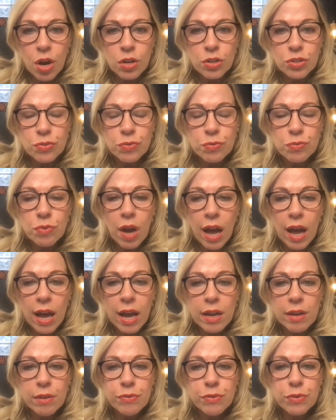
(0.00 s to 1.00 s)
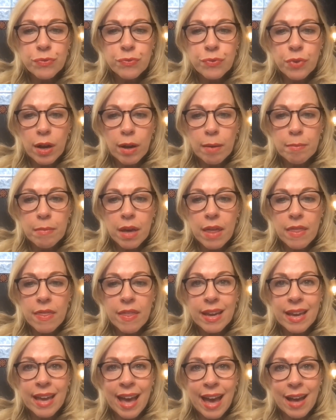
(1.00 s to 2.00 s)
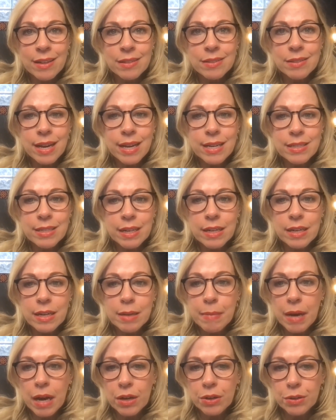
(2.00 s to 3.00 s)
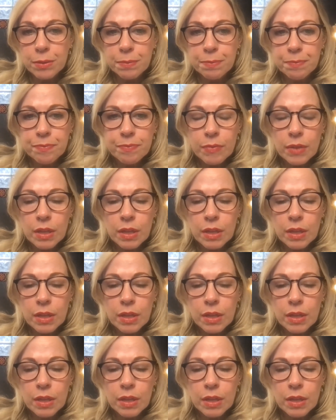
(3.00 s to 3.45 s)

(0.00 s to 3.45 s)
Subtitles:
are derived from the Cass identity model.